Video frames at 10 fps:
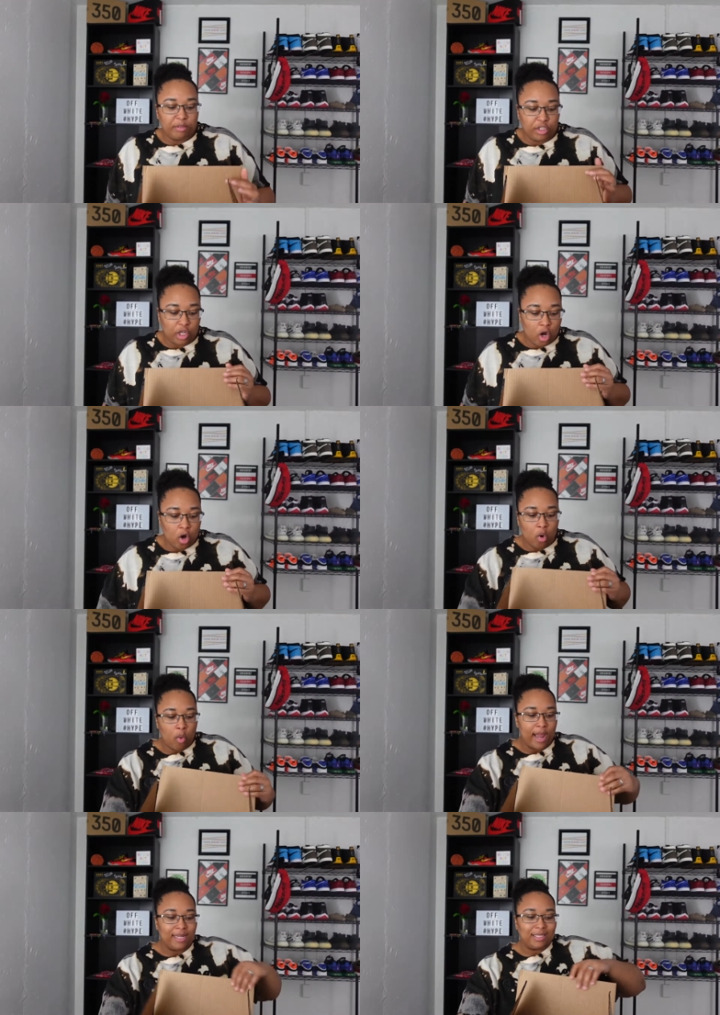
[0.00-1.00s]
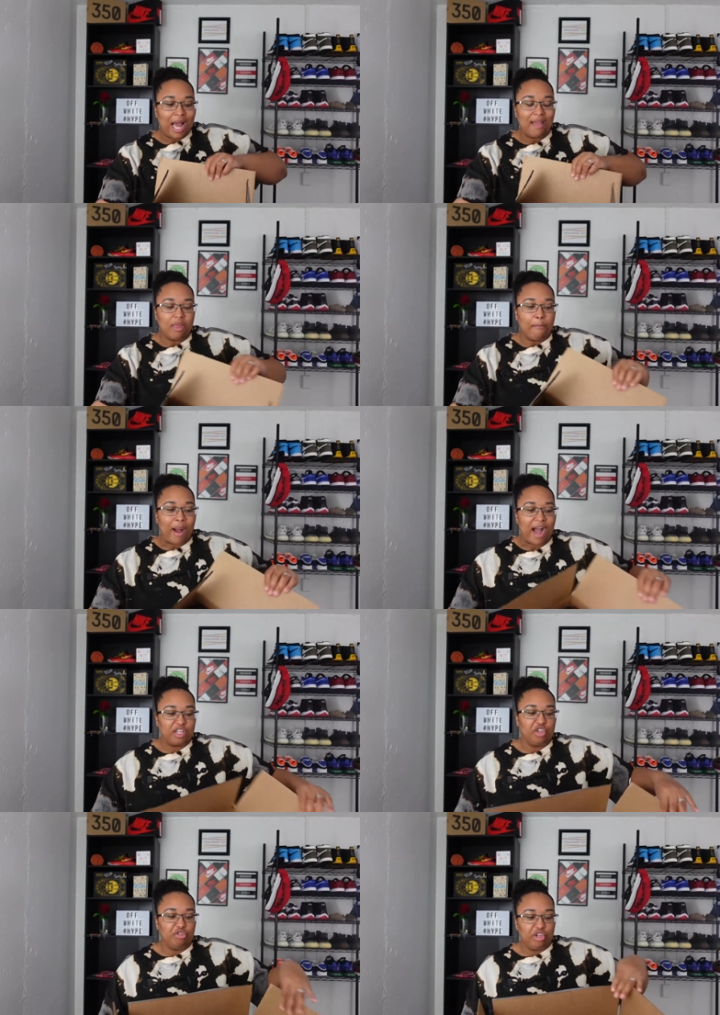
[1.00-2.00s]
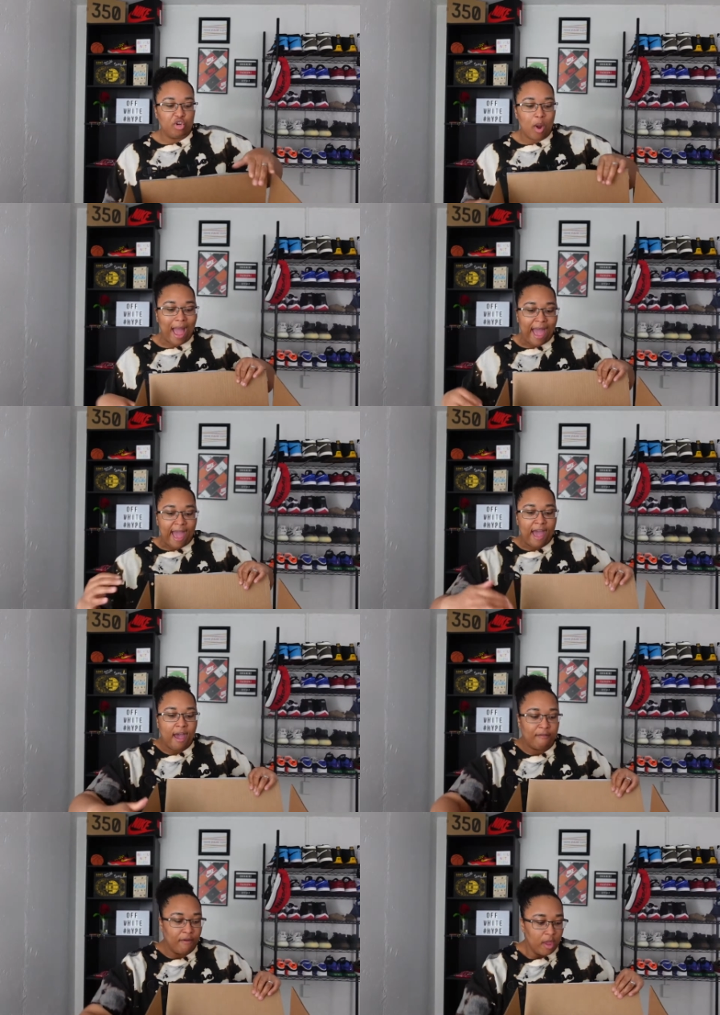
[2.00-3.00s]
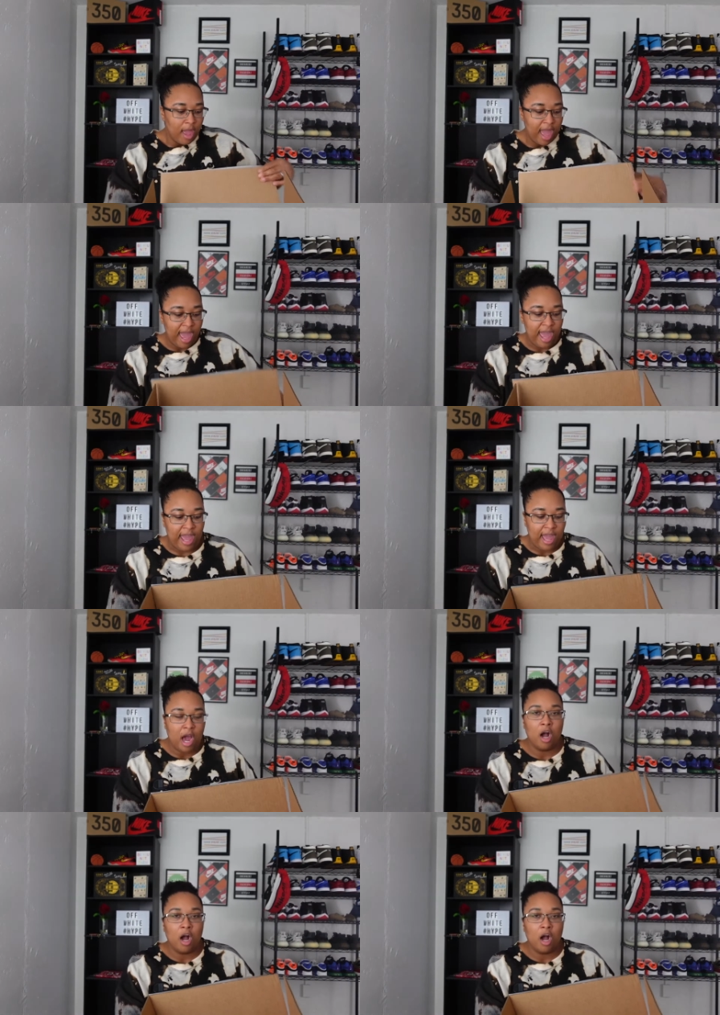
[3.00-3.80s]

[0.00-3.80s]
So inside the box you do have a